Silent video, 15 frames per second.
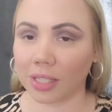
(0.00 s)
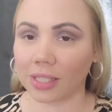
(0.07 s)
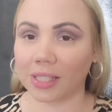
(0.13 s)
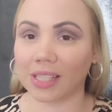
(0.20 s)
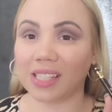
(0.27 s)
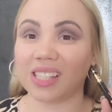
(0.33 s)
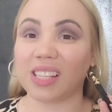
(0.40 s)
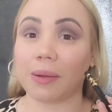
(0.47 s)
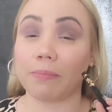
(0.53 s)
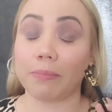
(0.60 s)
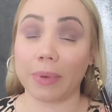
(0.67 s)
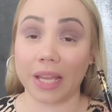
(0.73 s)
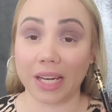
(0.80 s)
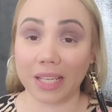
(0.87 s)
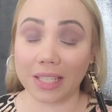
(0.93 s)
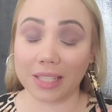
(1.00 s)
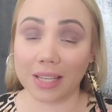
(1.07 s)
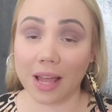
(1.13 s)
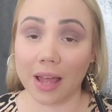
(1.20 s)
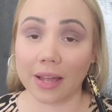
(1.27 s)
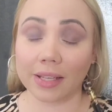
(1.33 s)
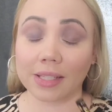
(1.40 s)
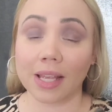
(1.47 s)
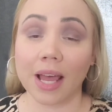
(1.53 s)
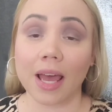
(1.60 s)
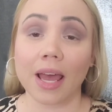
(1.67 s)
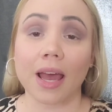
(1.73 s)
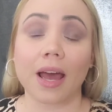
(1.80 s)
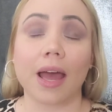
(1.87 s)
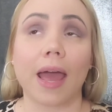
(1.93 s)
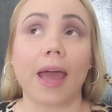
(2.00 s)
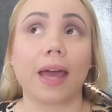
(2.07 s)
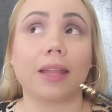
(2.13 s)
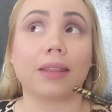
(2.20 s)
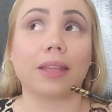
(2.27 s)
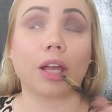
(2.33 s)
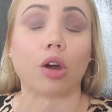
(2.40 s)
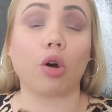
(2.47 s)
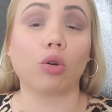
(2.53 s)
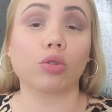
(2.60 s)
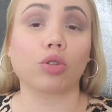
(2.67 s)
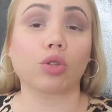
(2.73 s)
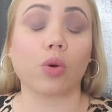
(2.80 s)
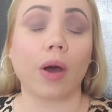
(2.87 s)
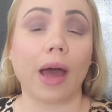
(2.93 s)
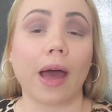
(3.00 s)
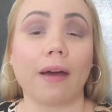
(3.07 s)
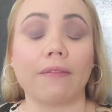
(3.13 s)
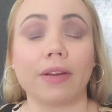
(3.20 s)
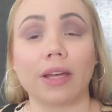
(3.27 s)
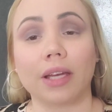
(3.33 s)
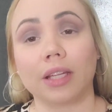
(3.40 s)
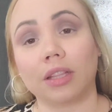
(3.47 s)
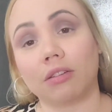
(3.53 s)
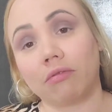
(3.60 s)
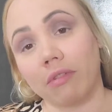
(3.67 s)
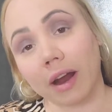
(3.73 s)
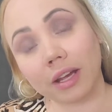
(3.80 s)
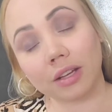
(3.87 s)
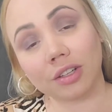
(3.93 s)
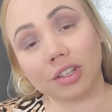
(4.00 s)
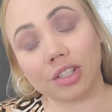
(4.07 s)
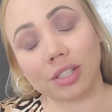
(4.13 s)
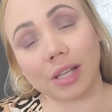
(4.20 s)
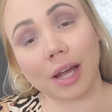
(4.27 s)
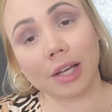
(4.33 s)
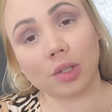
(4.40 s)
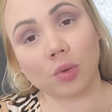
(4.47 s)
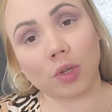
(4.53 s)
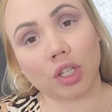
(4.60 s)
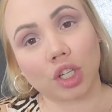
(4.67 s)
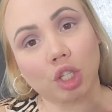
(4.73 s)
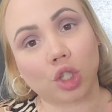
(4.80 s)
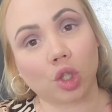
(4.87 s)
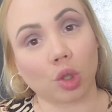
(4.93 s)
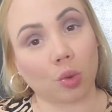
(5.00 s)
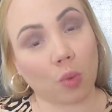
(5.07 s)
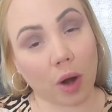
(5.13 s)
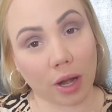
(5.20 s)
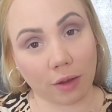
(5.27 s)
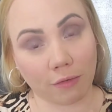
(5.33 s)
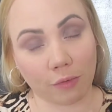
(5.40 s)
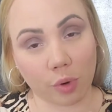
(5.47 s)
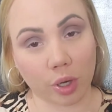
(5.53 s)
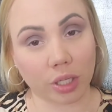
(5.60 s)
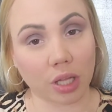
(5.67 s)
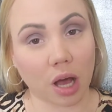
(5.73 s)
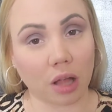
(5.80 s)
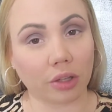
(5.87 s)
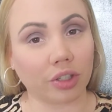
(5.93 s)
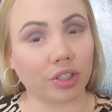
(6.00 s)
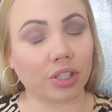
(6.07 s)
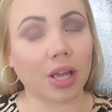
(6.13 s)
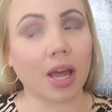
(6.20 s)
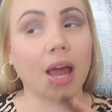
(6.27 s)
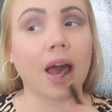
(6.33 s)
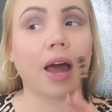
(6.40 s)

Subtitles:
This is the mini size, and they also have it in the regular size, which is $24.